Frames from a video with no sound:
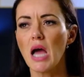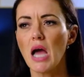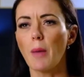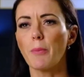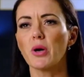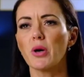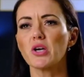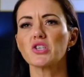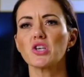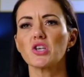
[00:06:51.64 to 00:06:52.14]

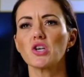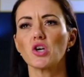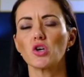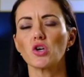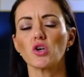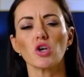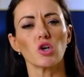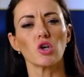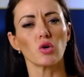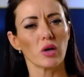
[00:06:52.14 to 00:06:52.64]
person who,
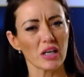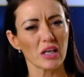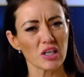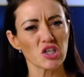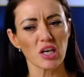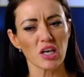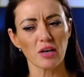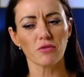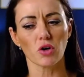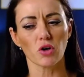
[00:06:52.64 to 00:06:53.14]
you know, can
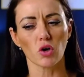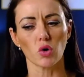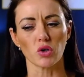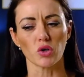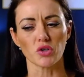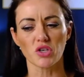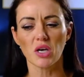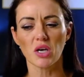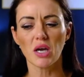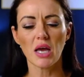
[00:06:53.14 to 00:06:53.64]
achieve their
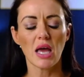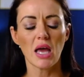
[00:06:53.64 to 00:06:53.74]
goals.